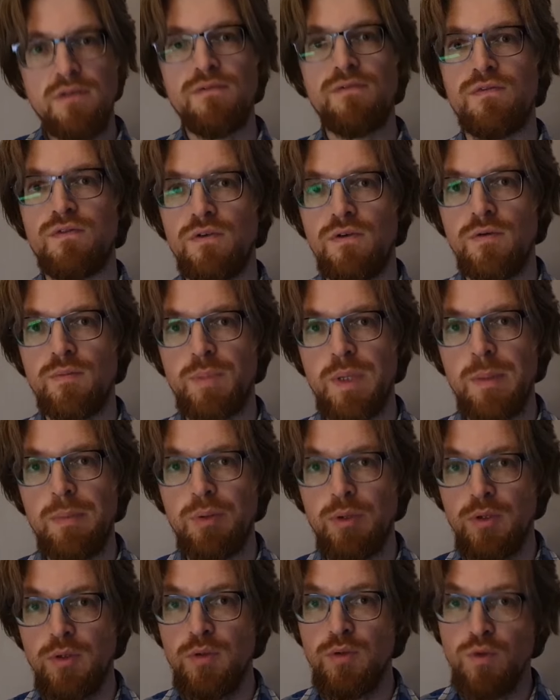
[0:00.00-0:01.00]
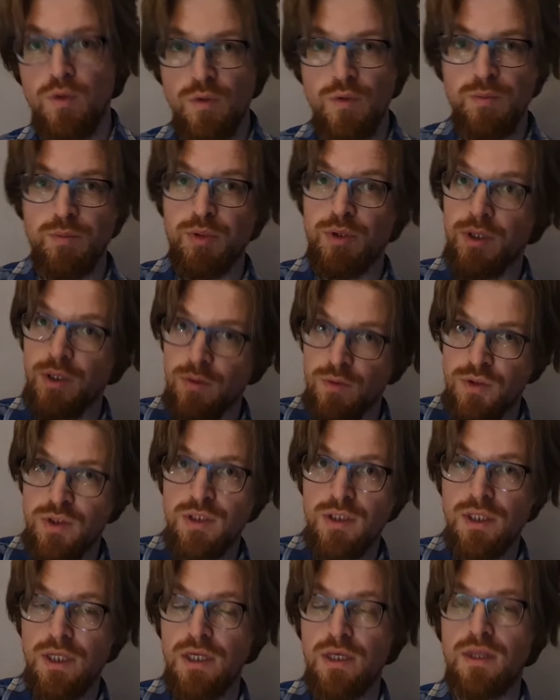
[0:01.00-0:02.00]
for people who don't pronounce
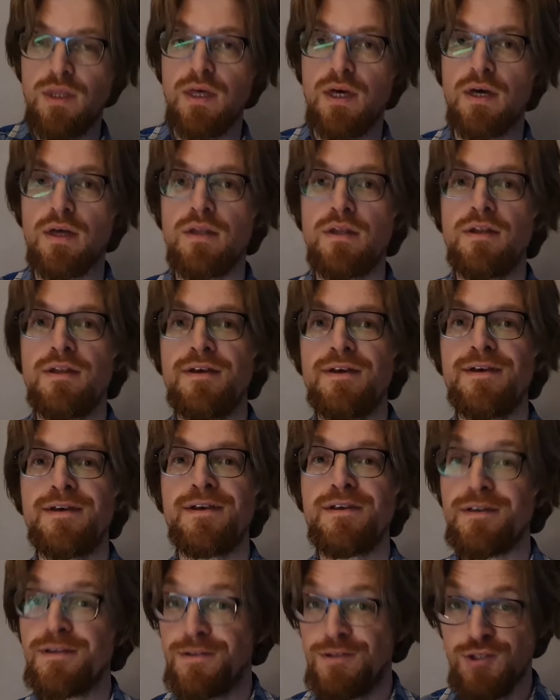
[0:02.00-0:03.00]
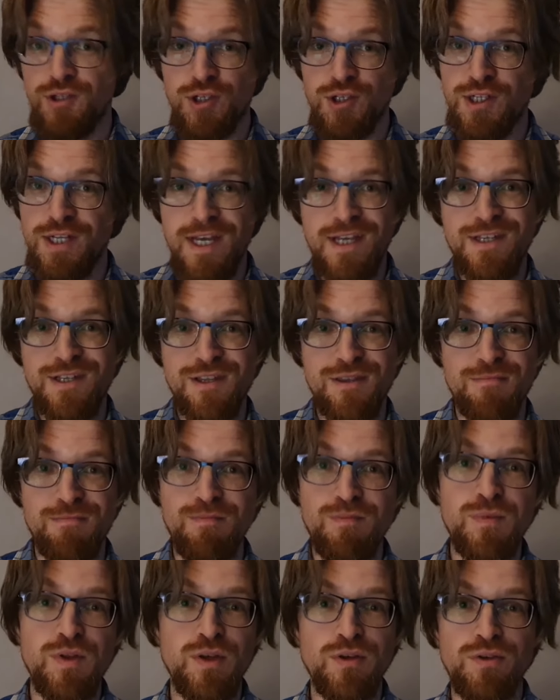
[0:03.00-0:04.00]
it like that, just ask them,
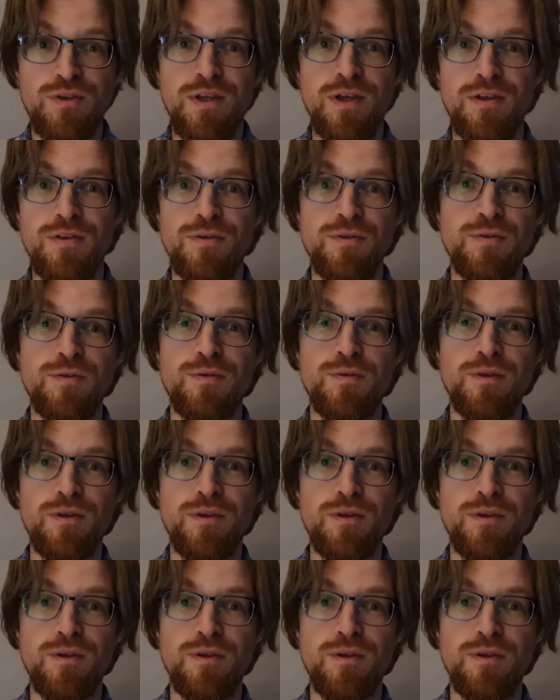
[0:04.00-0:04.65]
they'll tell you.